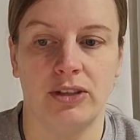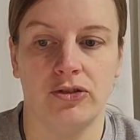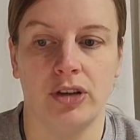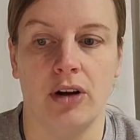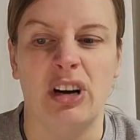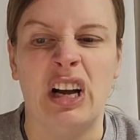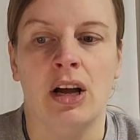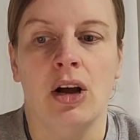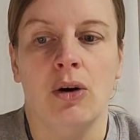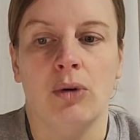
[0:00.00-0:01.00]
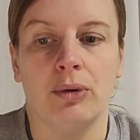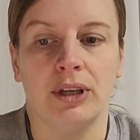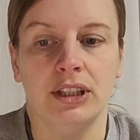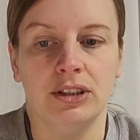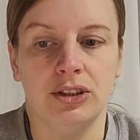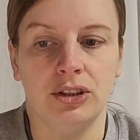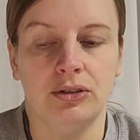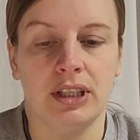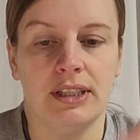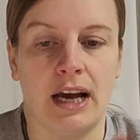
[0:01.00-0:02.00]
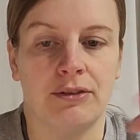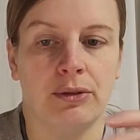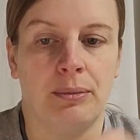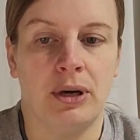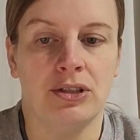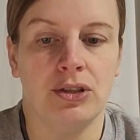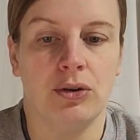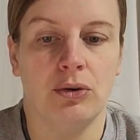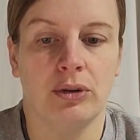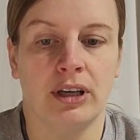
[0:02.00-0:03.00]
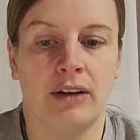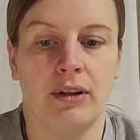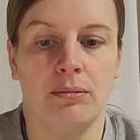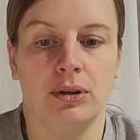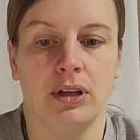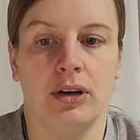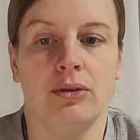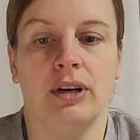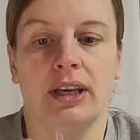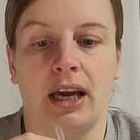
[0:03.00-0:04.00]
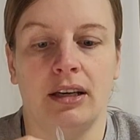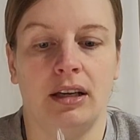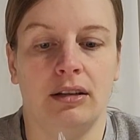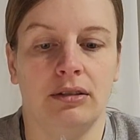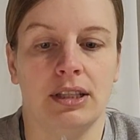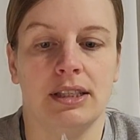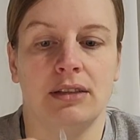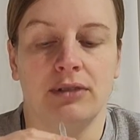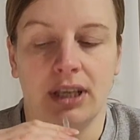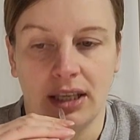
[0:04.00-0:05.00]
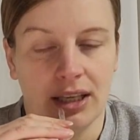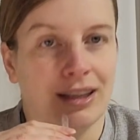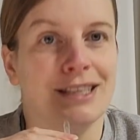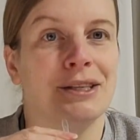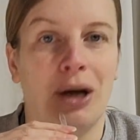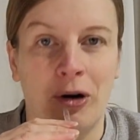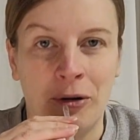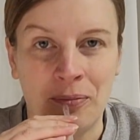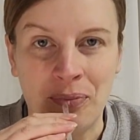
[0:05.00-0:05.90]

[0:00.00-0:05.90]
So, what we're going to do is after we punch the hole, we're going to have them blow again. And let's see if we can get this going.